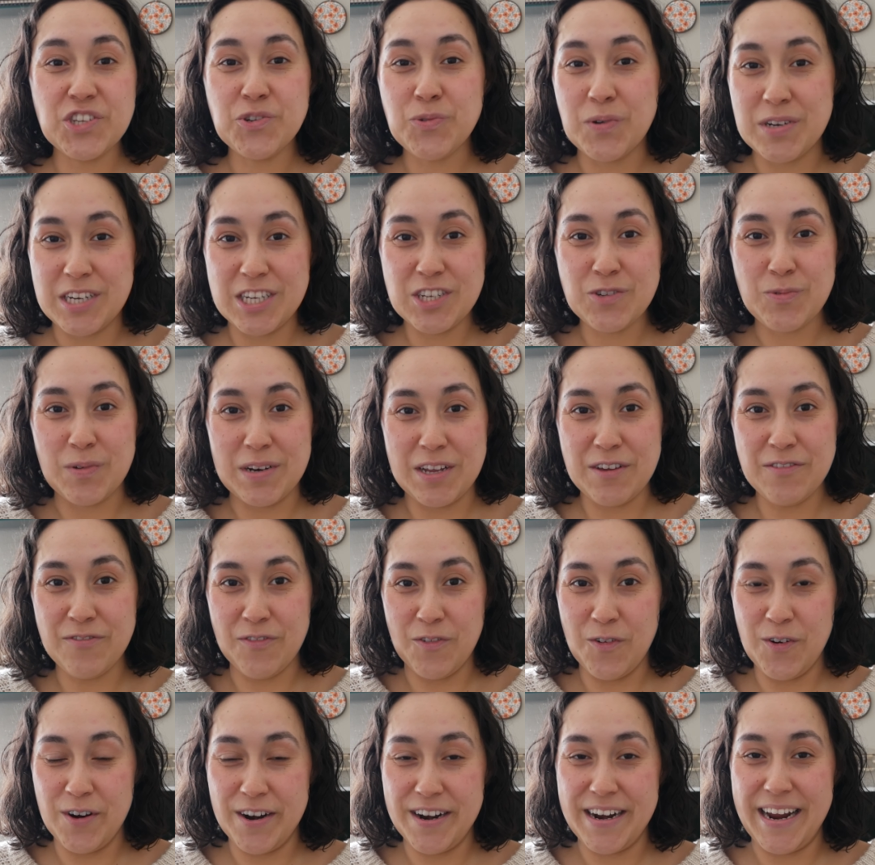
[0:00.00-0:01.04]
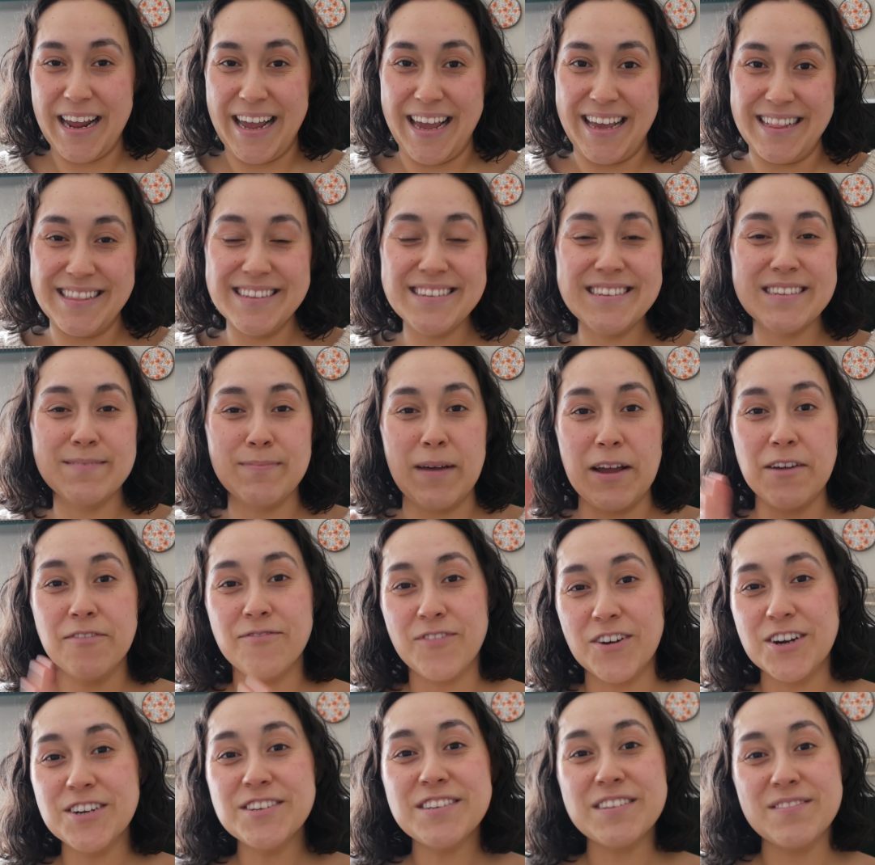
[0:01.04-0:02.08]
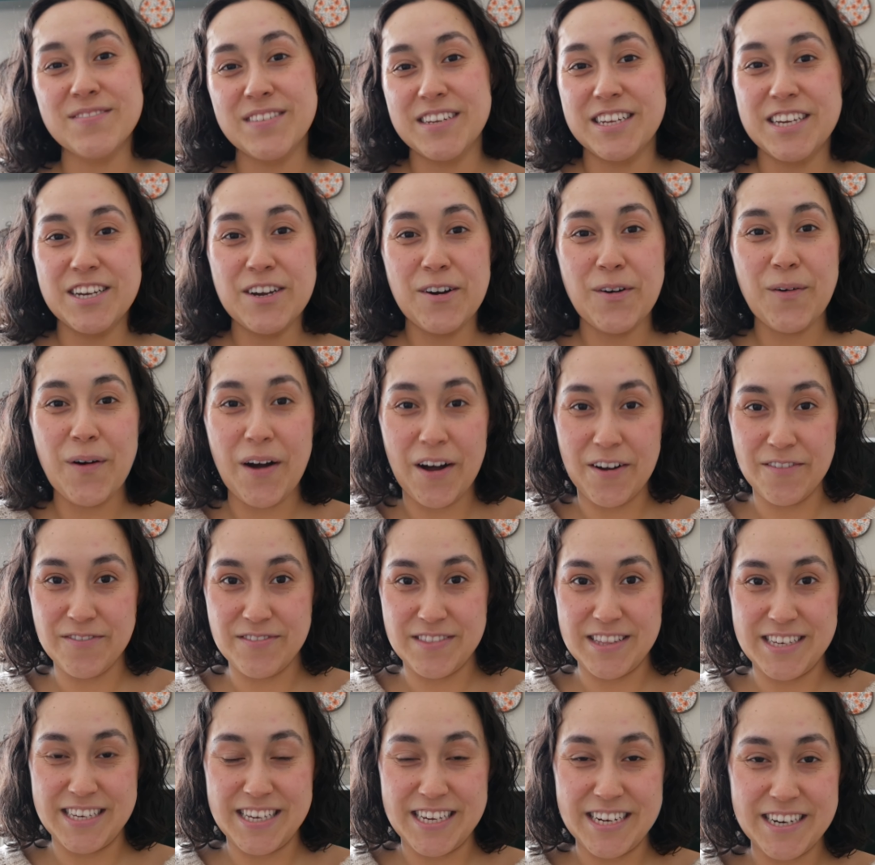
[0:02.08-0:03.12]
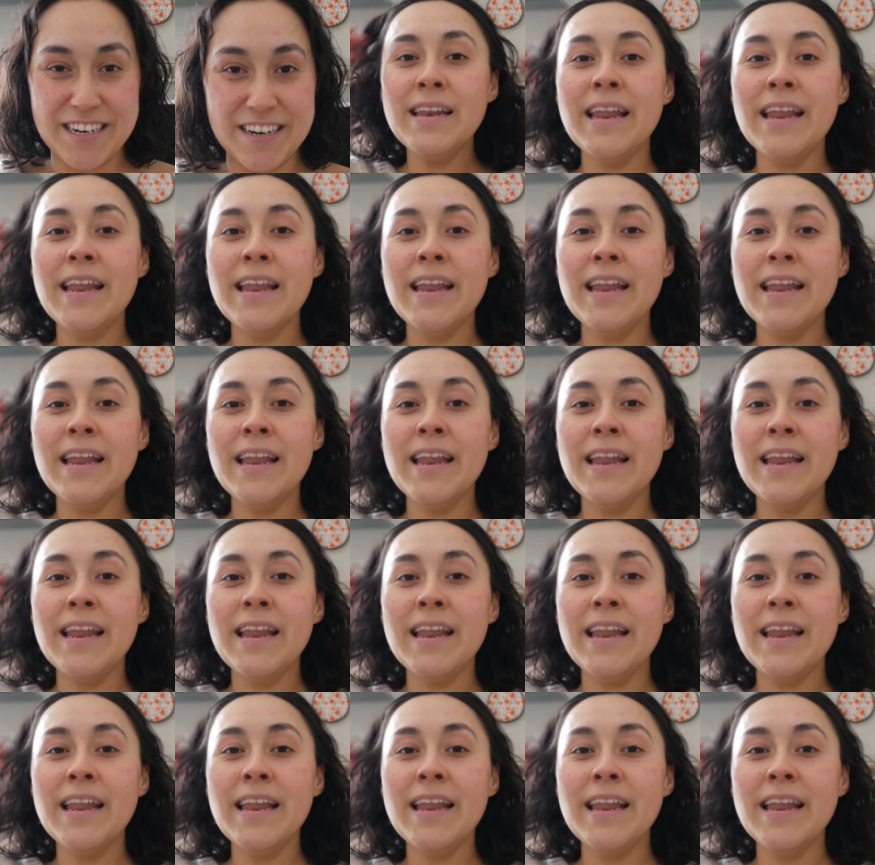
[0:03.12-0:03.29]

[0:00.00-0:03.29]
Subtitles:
2024 and this is my first video of the year.